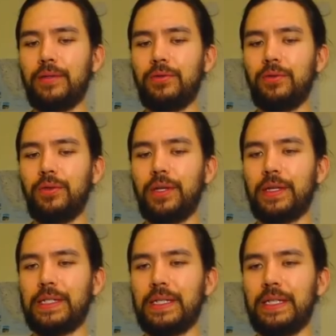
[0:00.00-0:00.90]
Duel
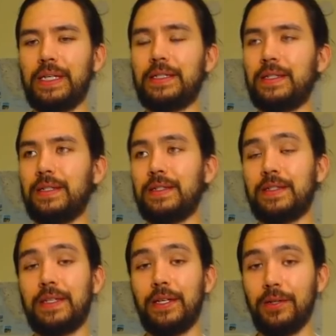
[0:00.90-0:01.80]
Links leaked
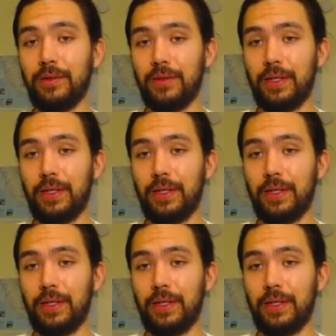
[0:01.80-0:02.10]
skill.